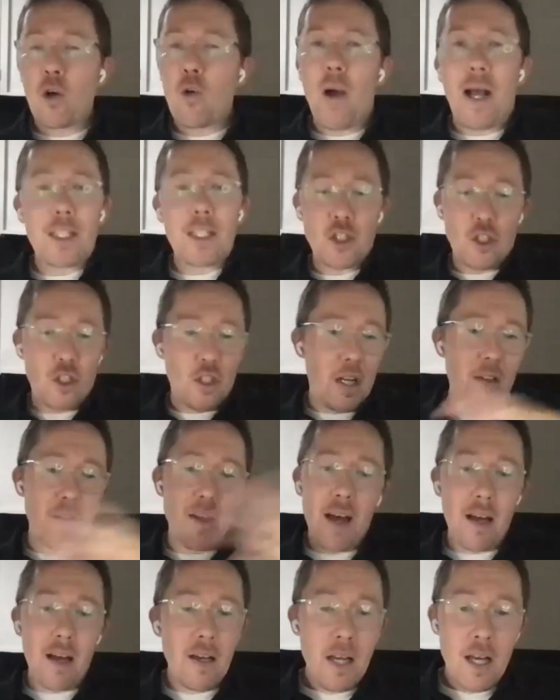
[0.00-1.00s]
open
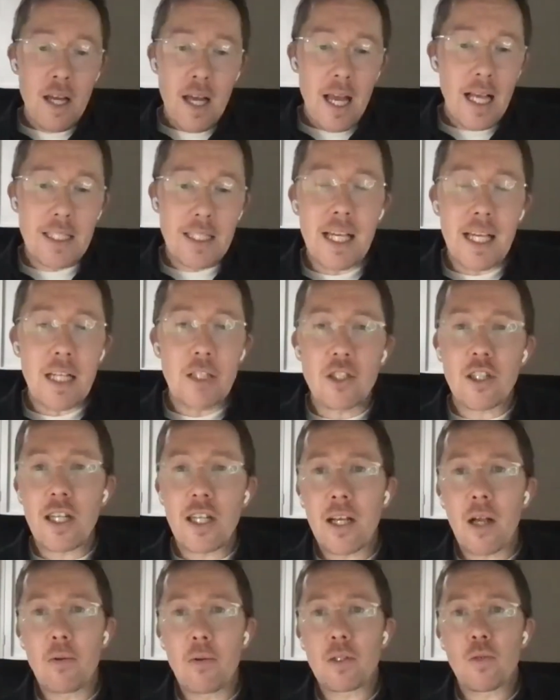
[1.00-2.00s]
question, and that
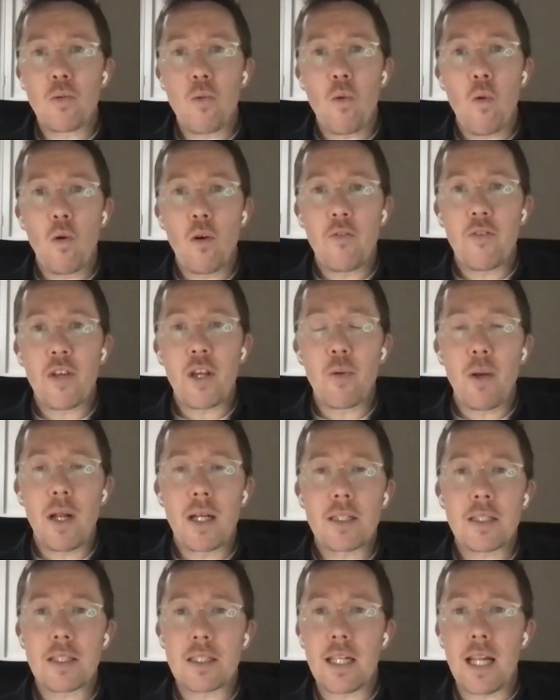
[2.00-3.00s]
essentially goes to all
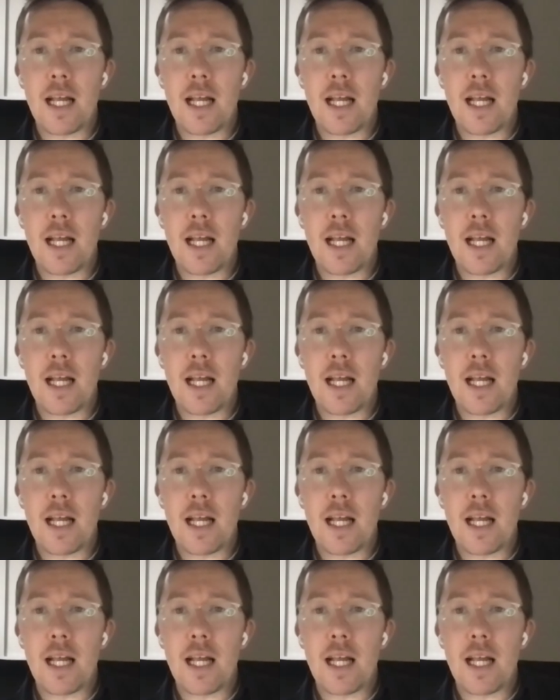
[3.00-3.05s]
of you.